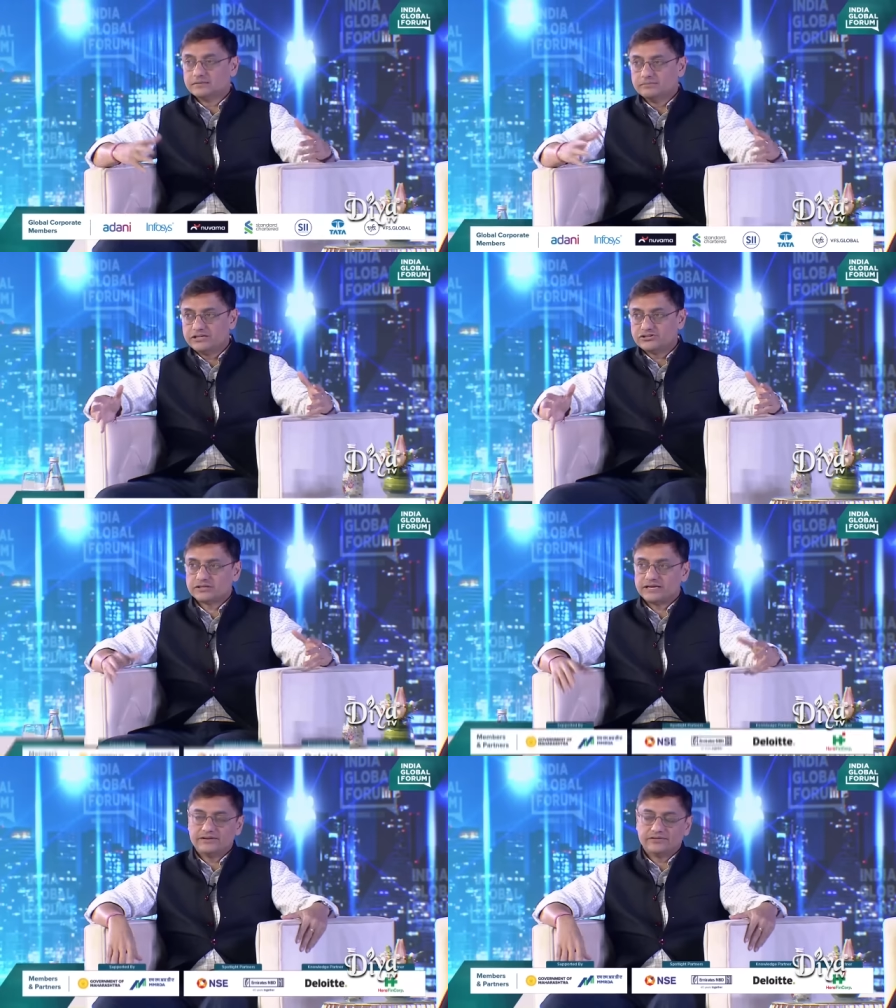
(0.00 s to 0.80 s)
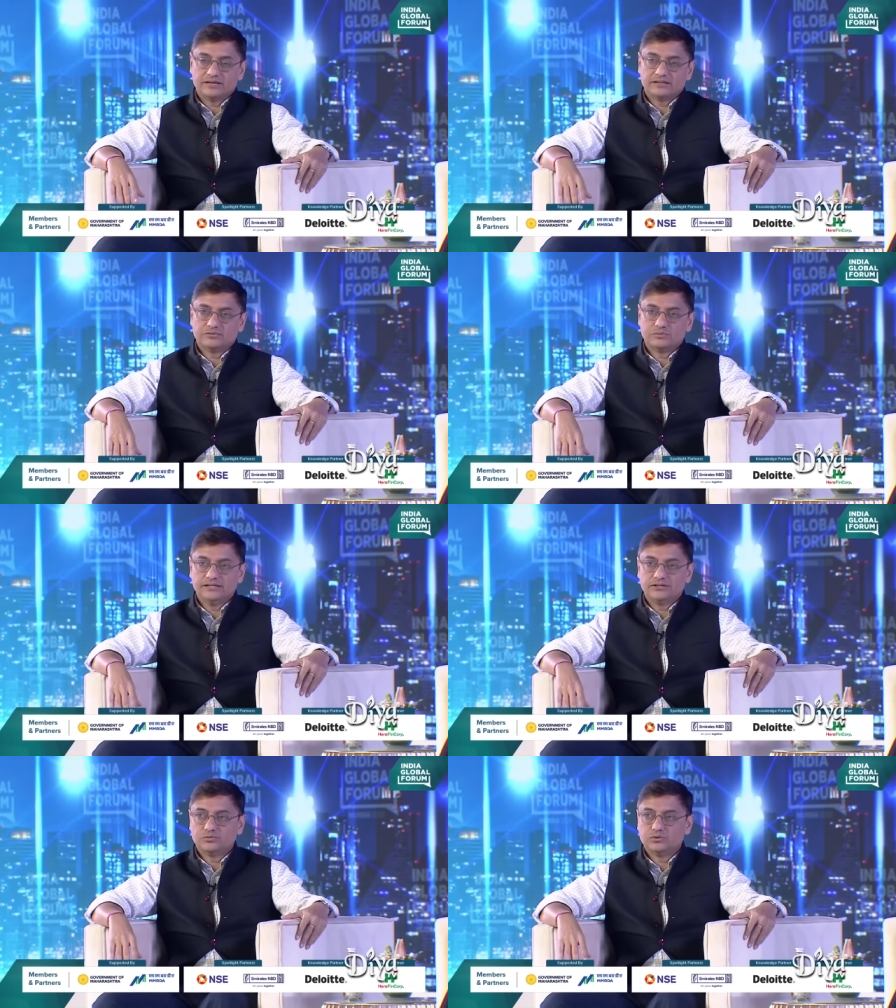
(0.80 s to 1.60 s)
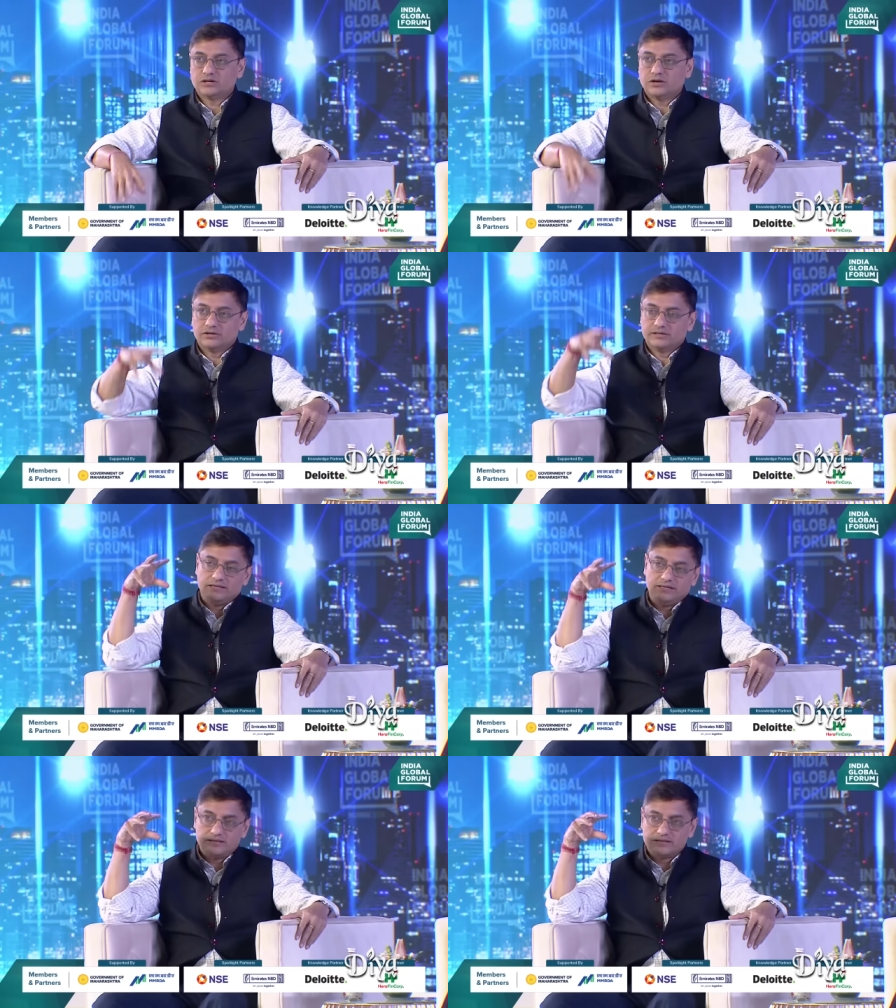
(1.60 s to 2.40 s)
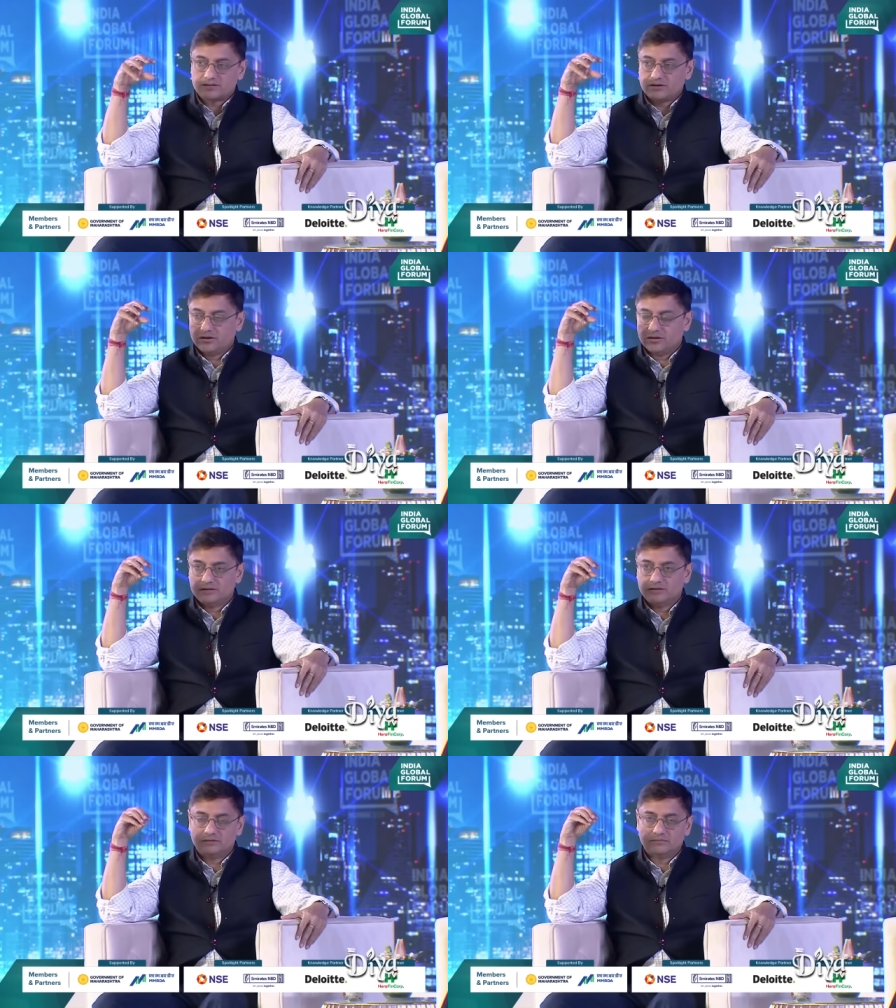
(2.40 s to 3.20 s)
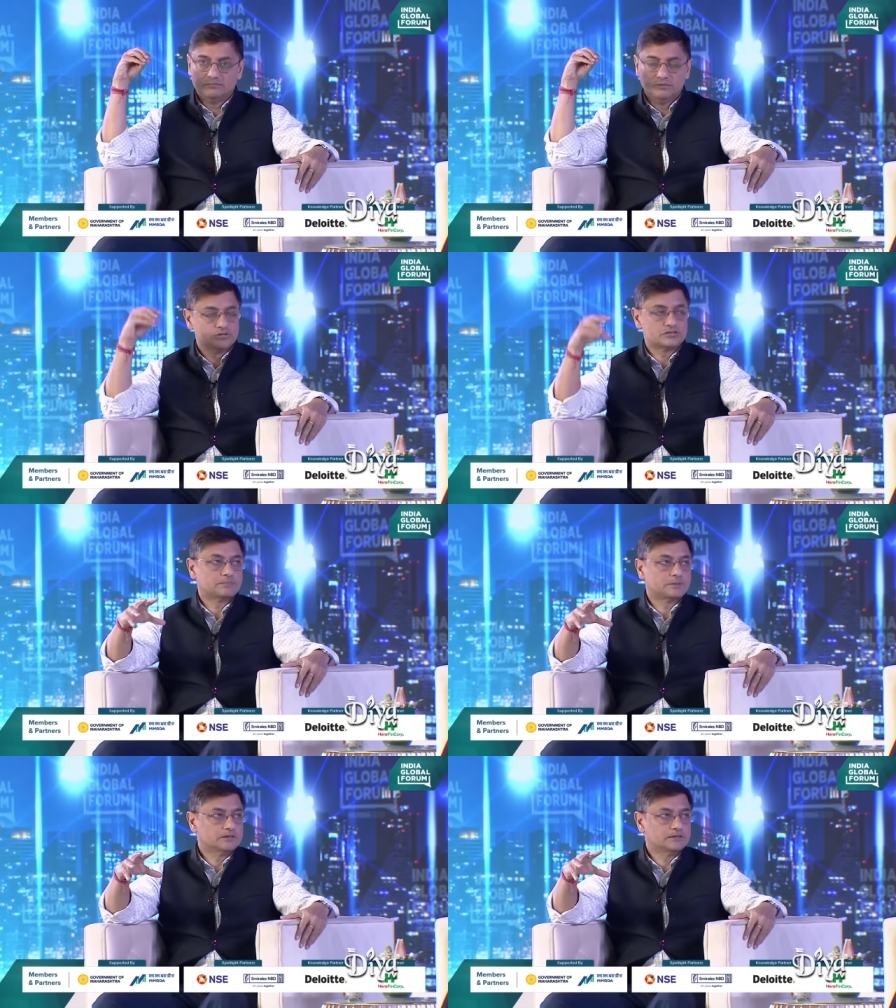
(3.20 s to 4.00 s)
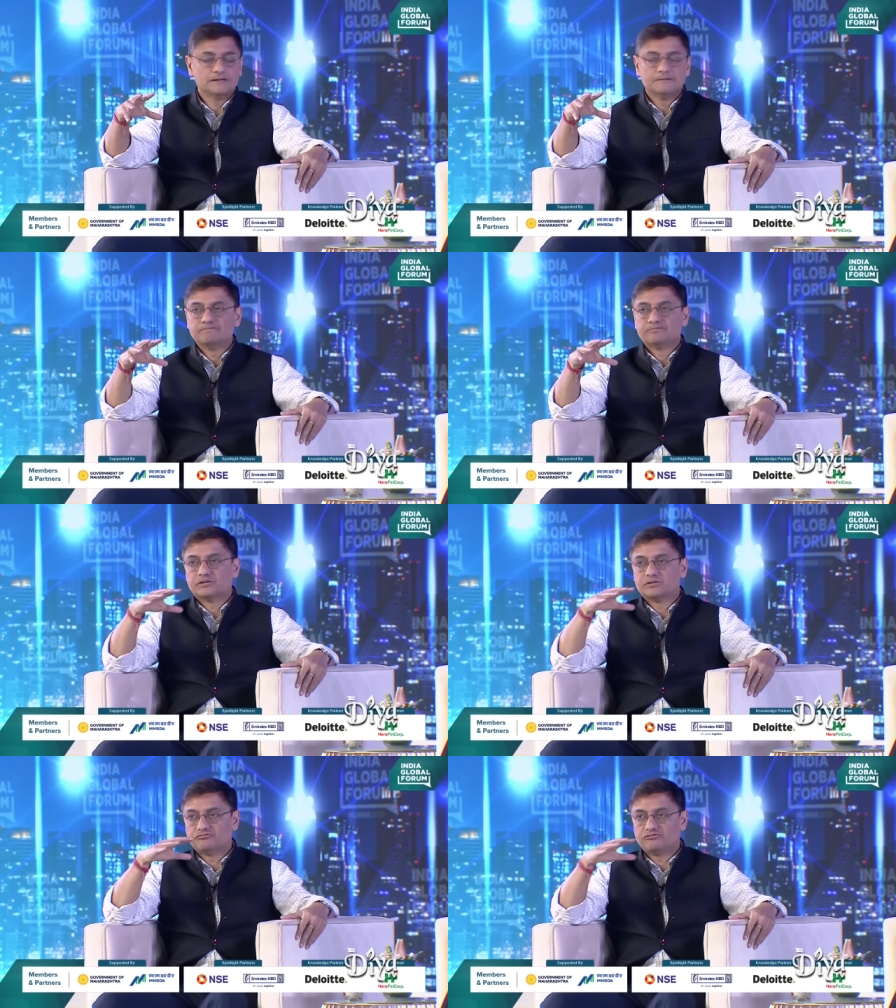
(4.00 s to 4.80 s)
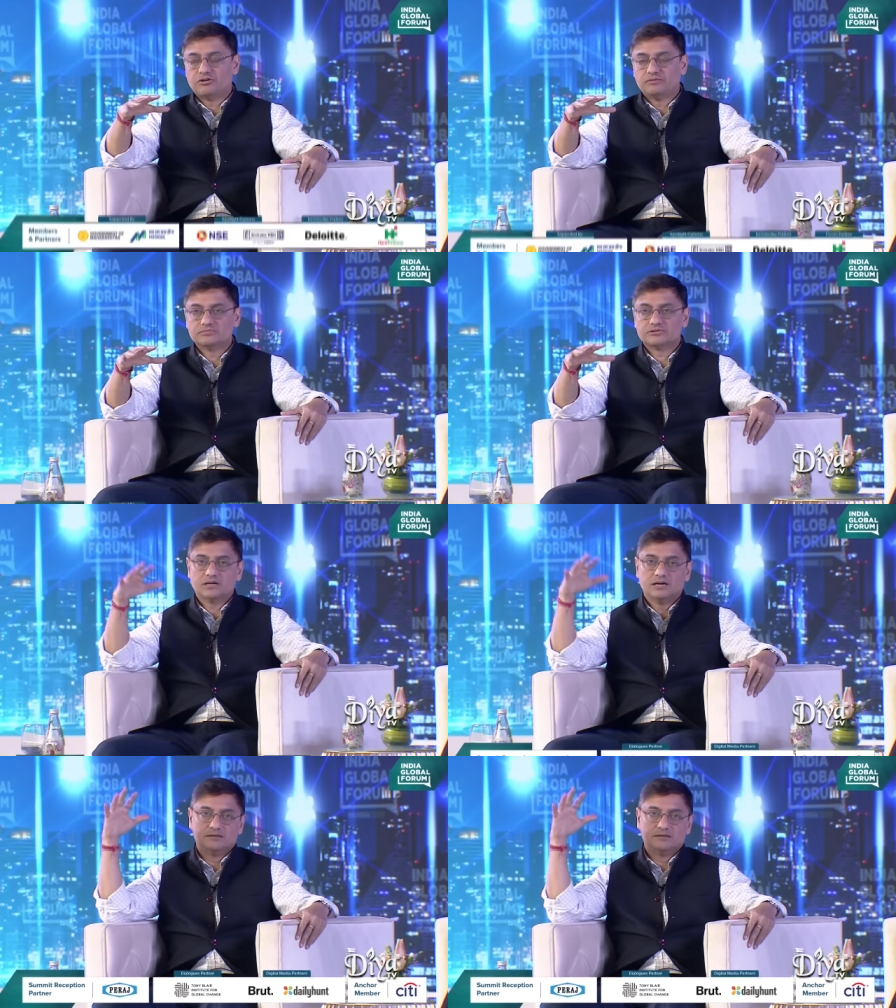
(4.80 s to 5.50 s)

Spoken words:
major area that we need to work on is on municipal reforms,